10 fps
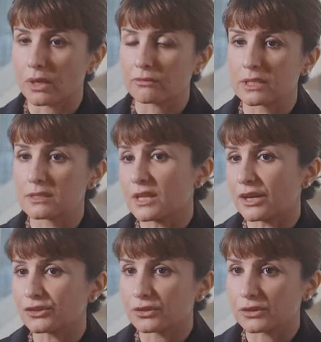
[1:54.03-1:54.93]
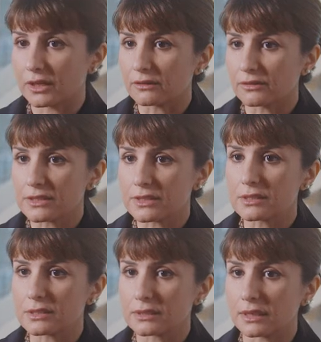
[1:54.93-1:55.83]
We have these natural
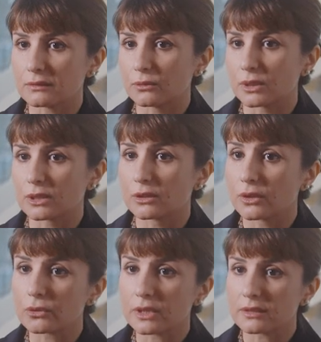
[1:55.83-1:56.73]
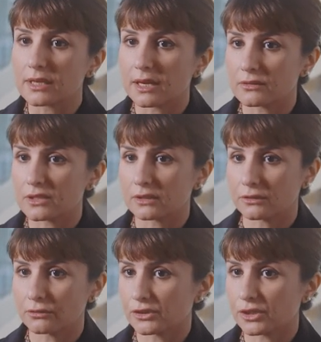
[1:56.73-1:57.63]
surfaces that we know that they have certain
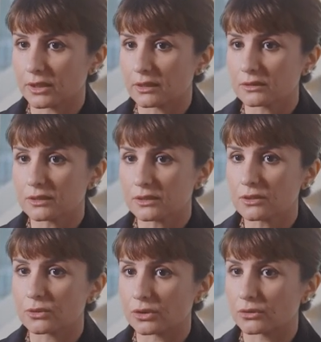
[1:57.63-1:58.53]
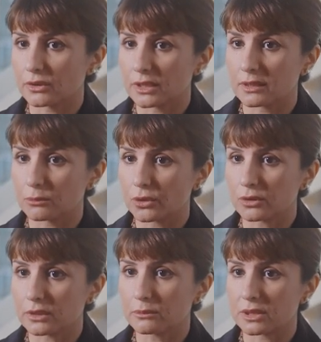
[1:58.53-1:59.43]
functionalities which are really
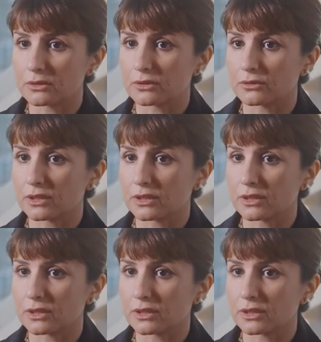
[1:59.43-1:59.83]
important because of